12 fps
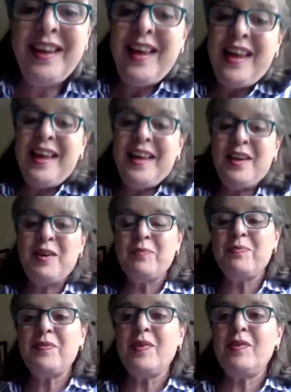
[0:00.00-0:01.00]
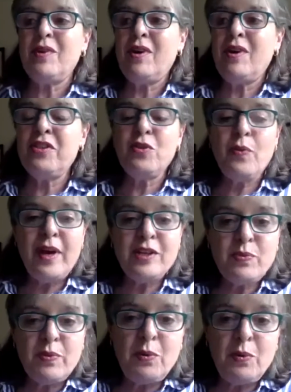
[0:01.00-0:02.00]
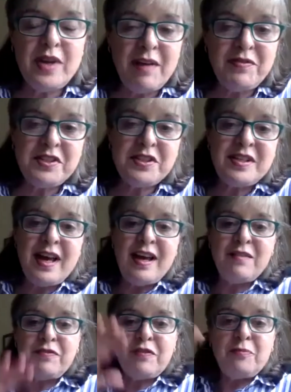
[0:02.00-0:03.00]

Um, Otherwise, we would have a staff of